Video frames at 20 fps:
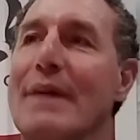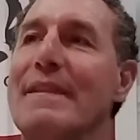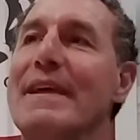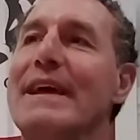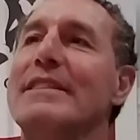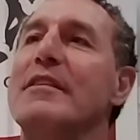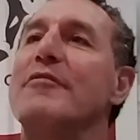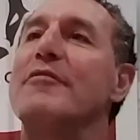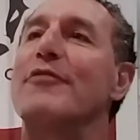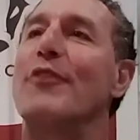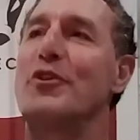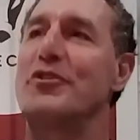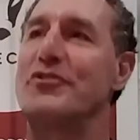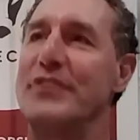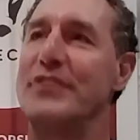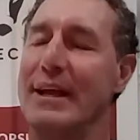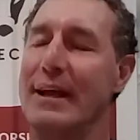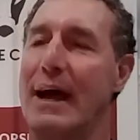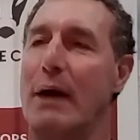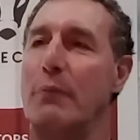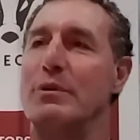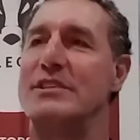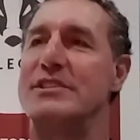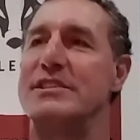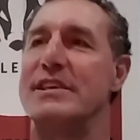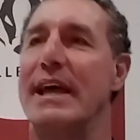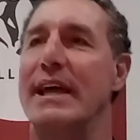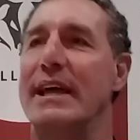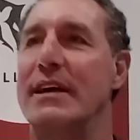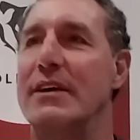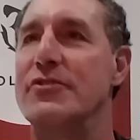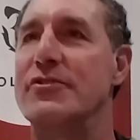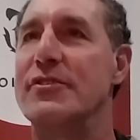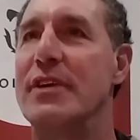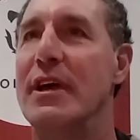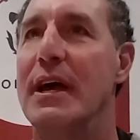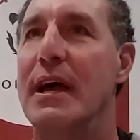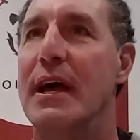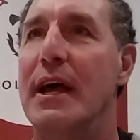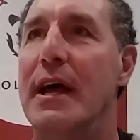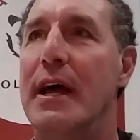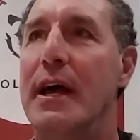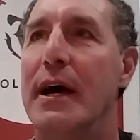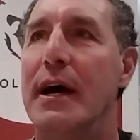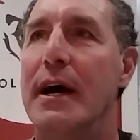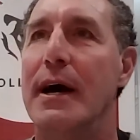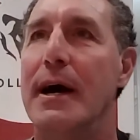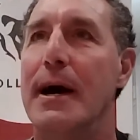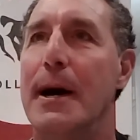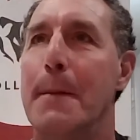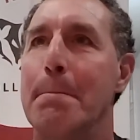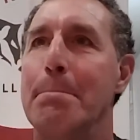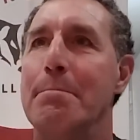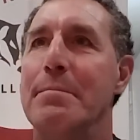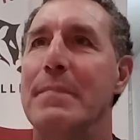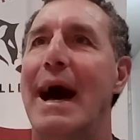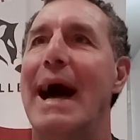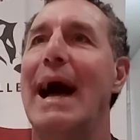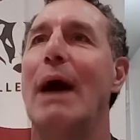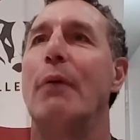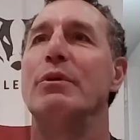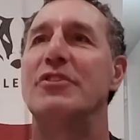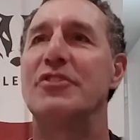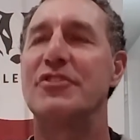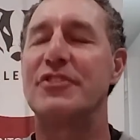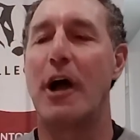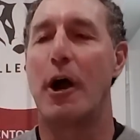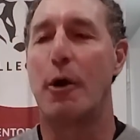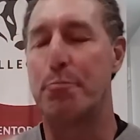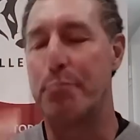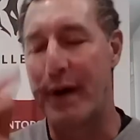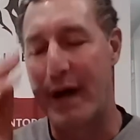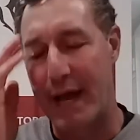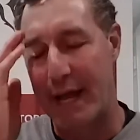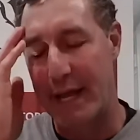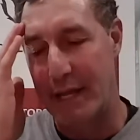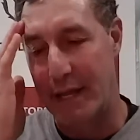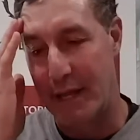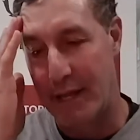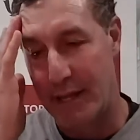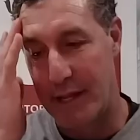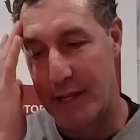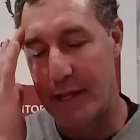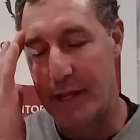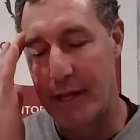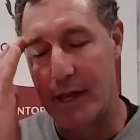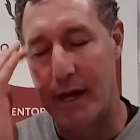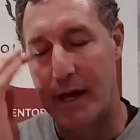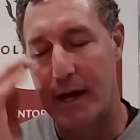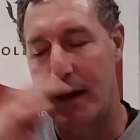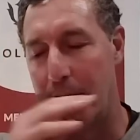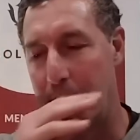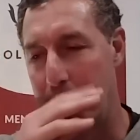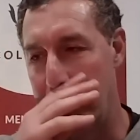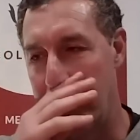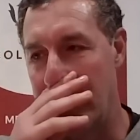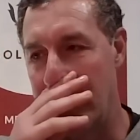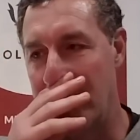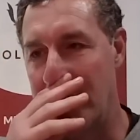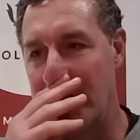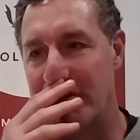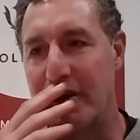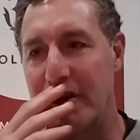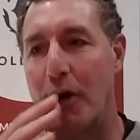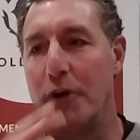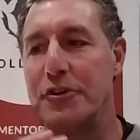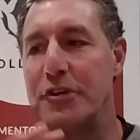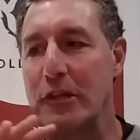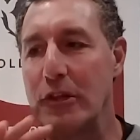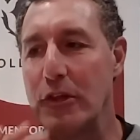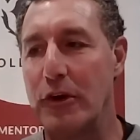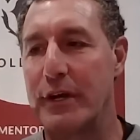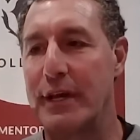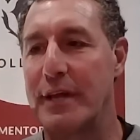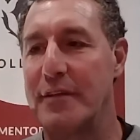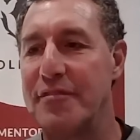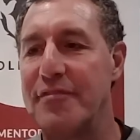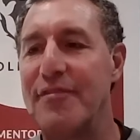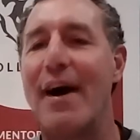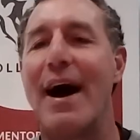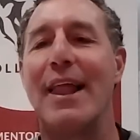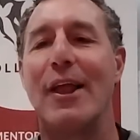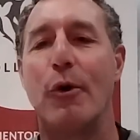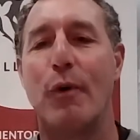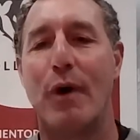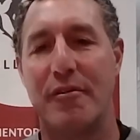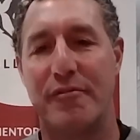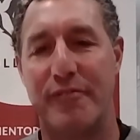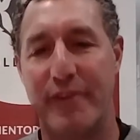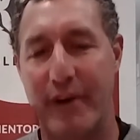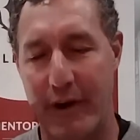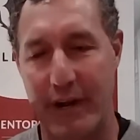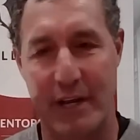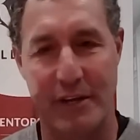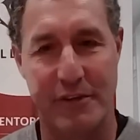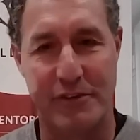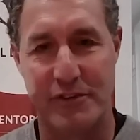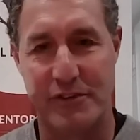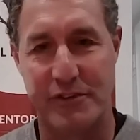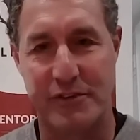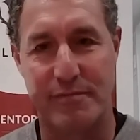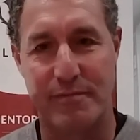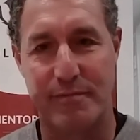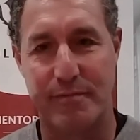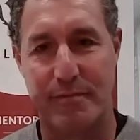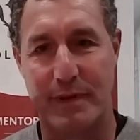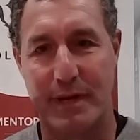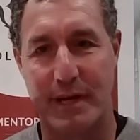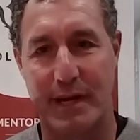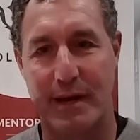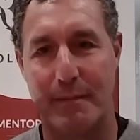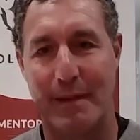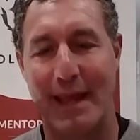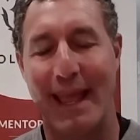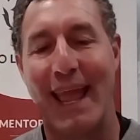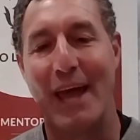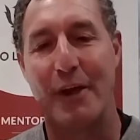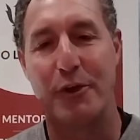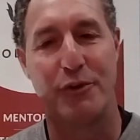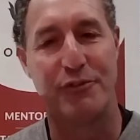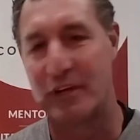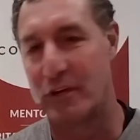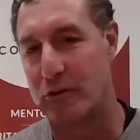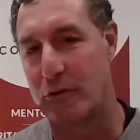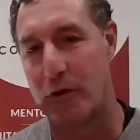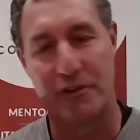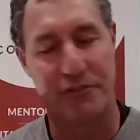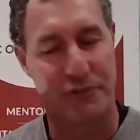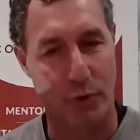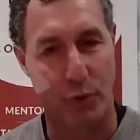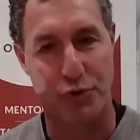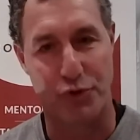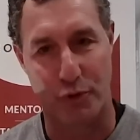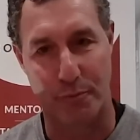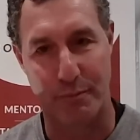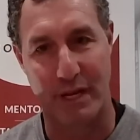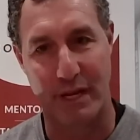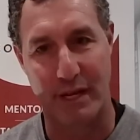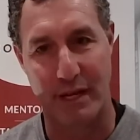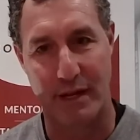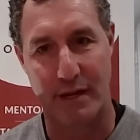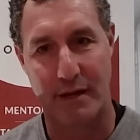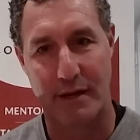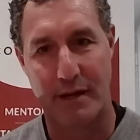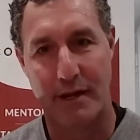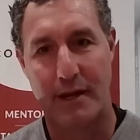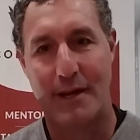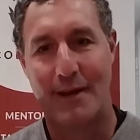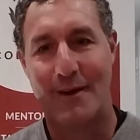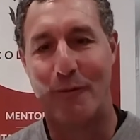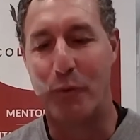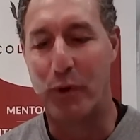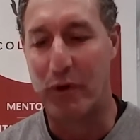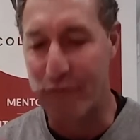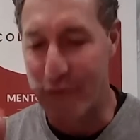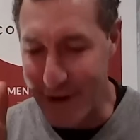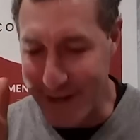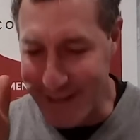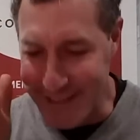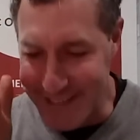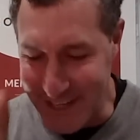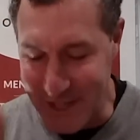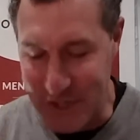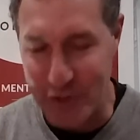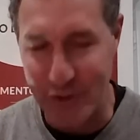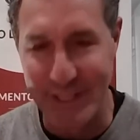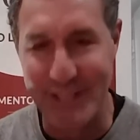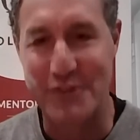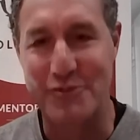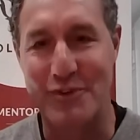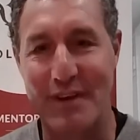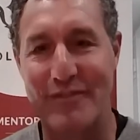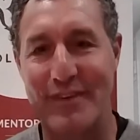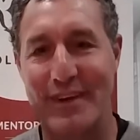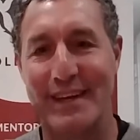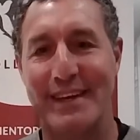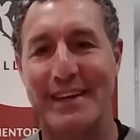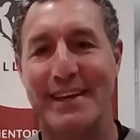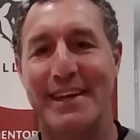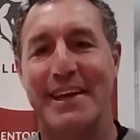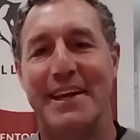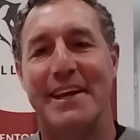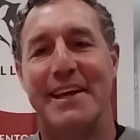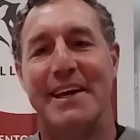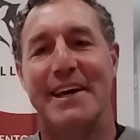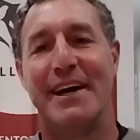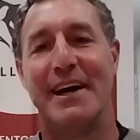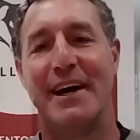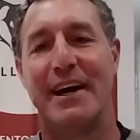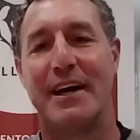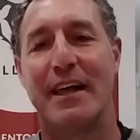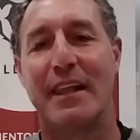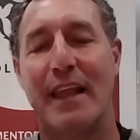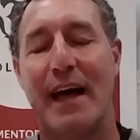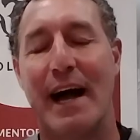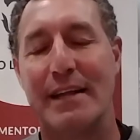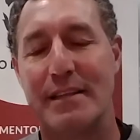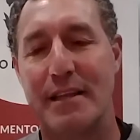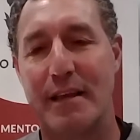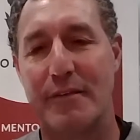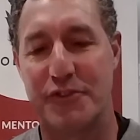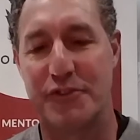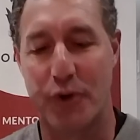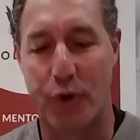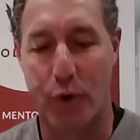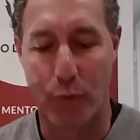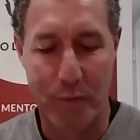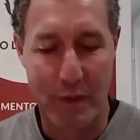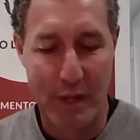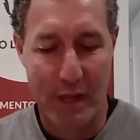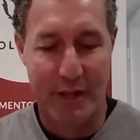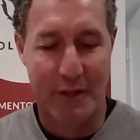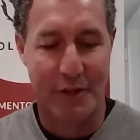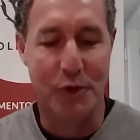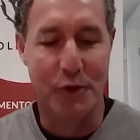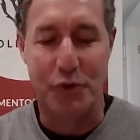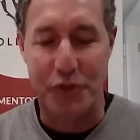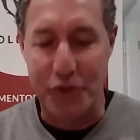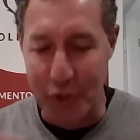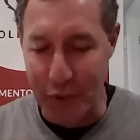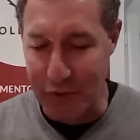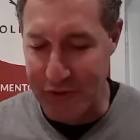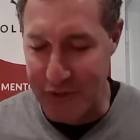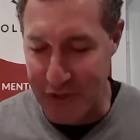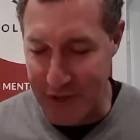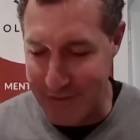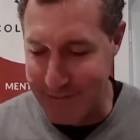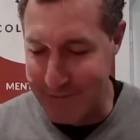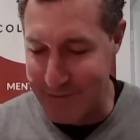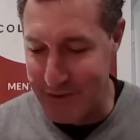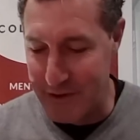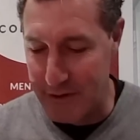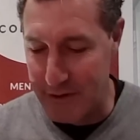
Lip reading: I think the first thing I would say is I would start by starting to look and follow our various handles across social media. We're a very digitally driven collective. So you choose your